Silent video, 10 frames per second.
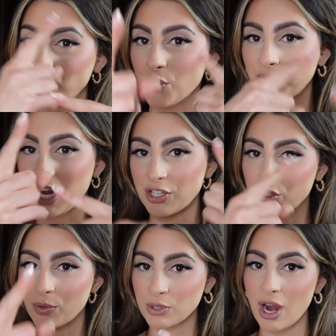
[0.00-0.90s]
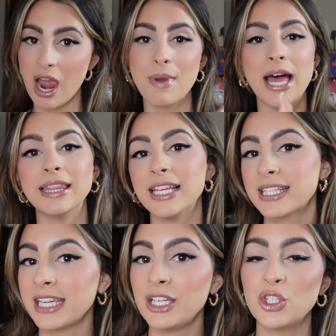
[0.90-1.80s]
Don't forget to subscribe and let's
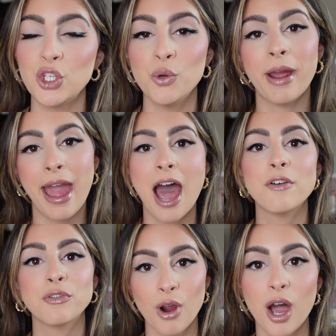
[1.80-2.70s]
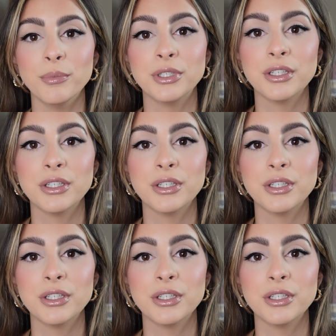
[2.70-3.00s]
get into my half robbed